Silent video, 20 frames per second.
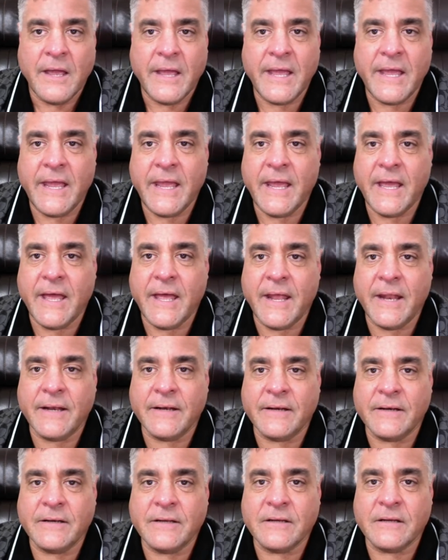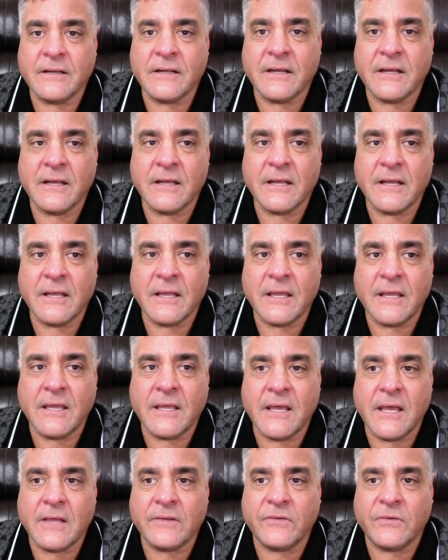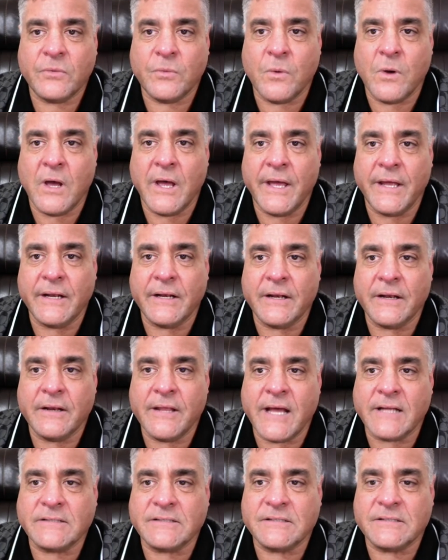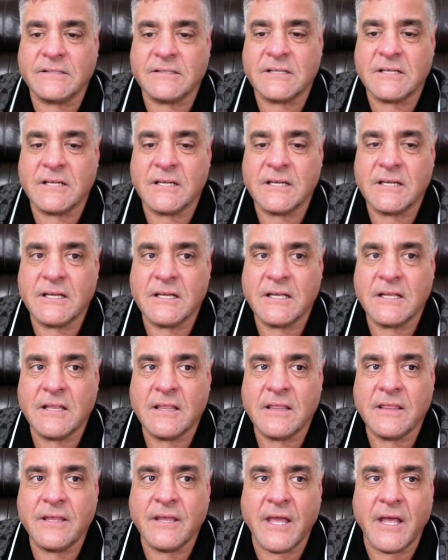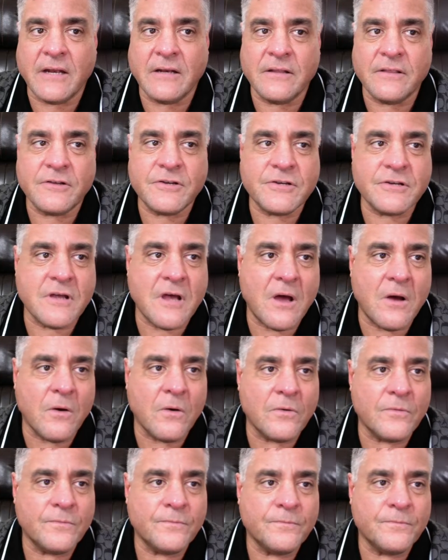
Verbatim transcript: And guess what? That's the end of the show.